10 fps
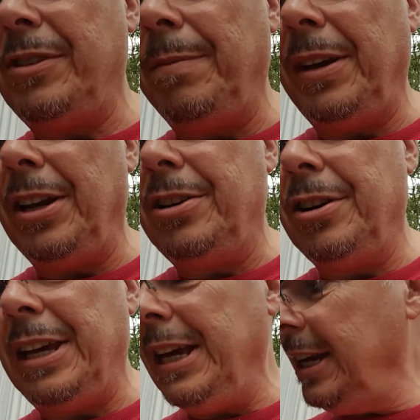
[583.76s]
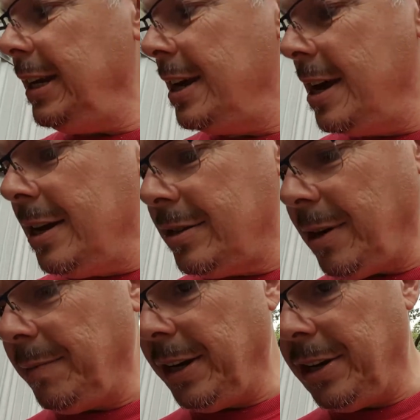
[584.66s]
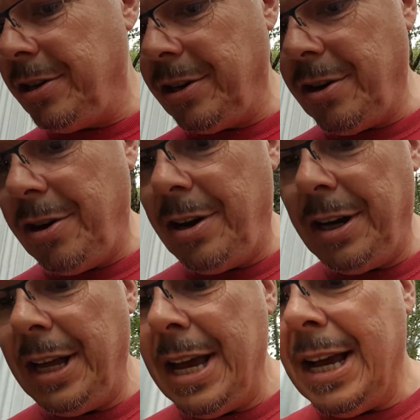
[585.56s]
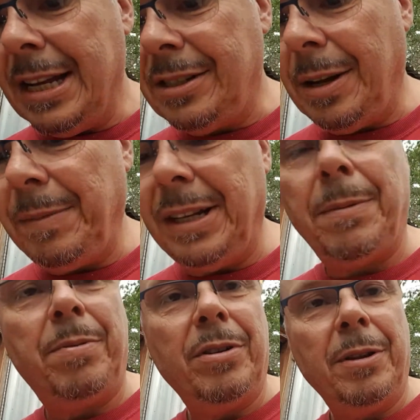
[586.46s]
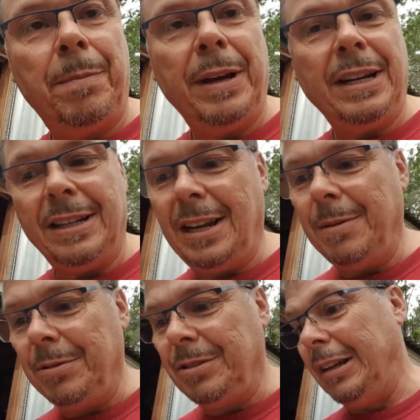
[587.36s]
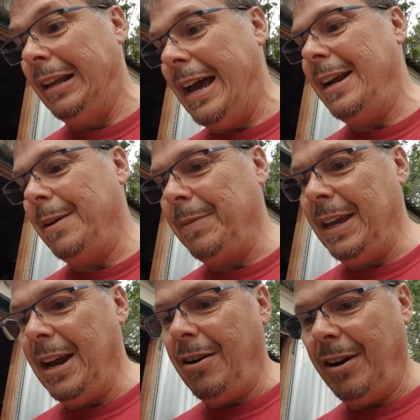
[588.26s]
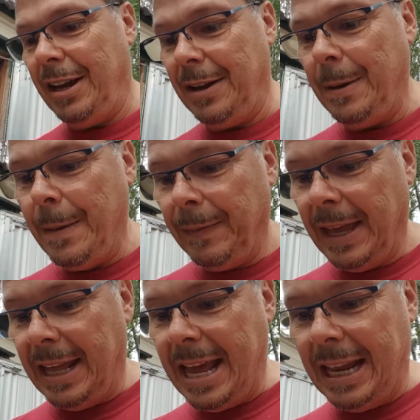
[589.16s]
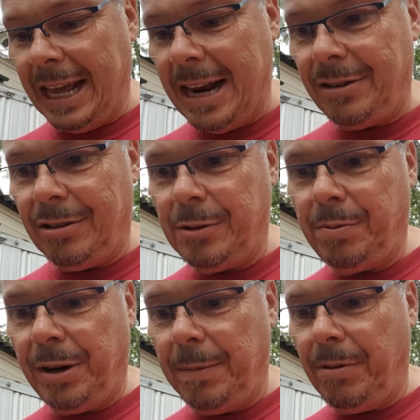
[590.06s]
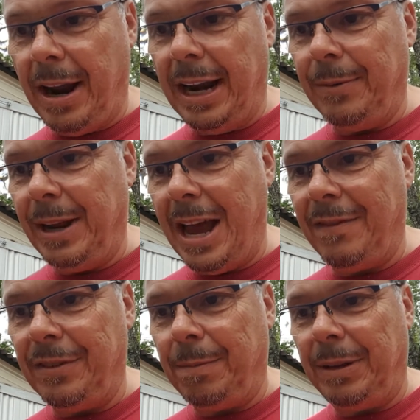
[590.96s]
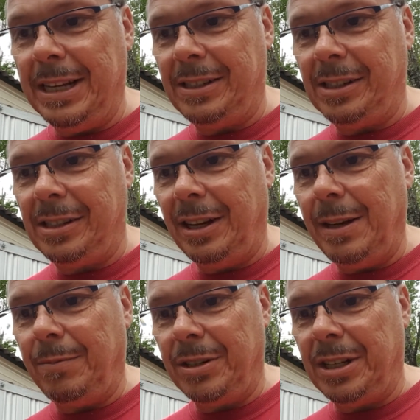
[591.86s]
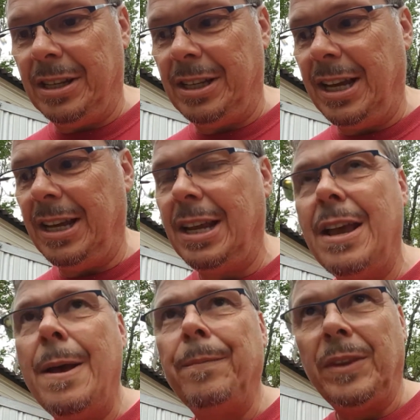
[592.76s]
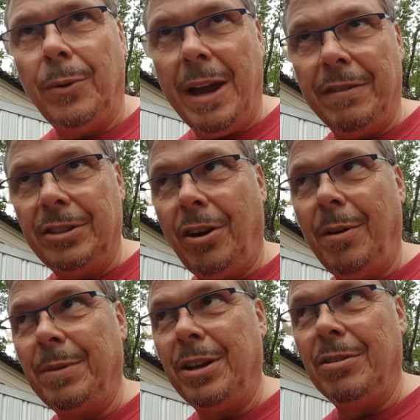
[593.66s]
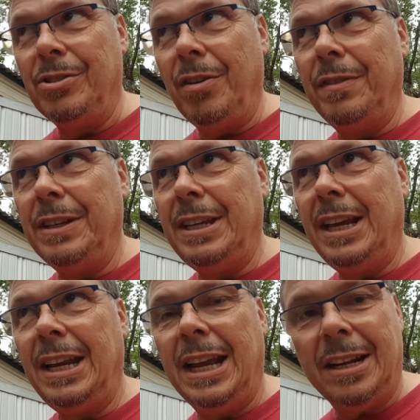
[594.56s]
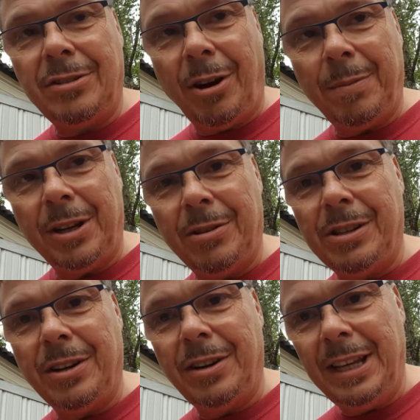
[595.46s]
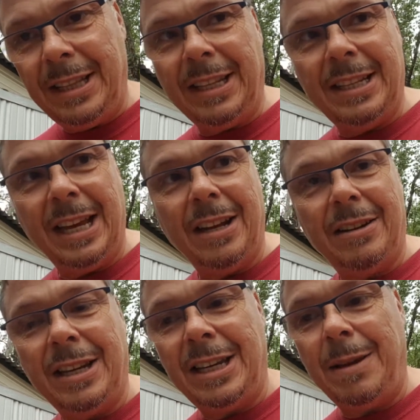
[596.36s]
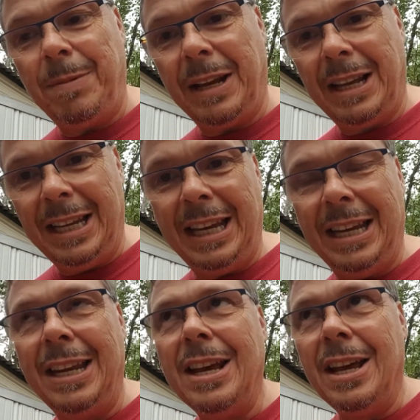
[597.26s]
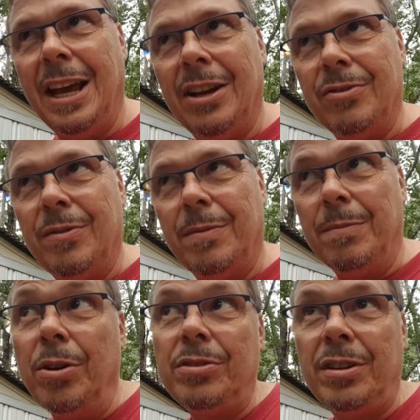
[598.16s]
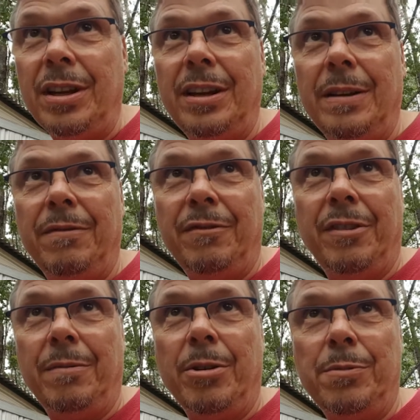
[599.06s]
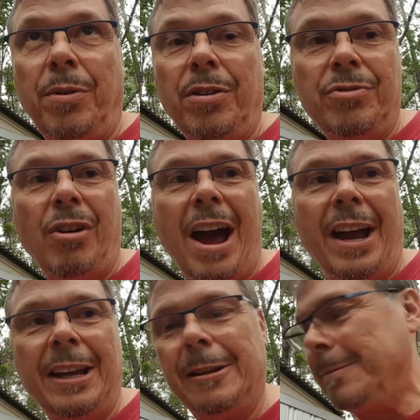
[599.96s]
something to cook in, something to cook on, and something to put on the picnic table to light up the area and that lantern's pretty bright. We have a place to sleep, which is the tent. We have a tarp that goes over the tent and a tarp that goes underneath the tent to keep it clean and mostly, for the most part, dry.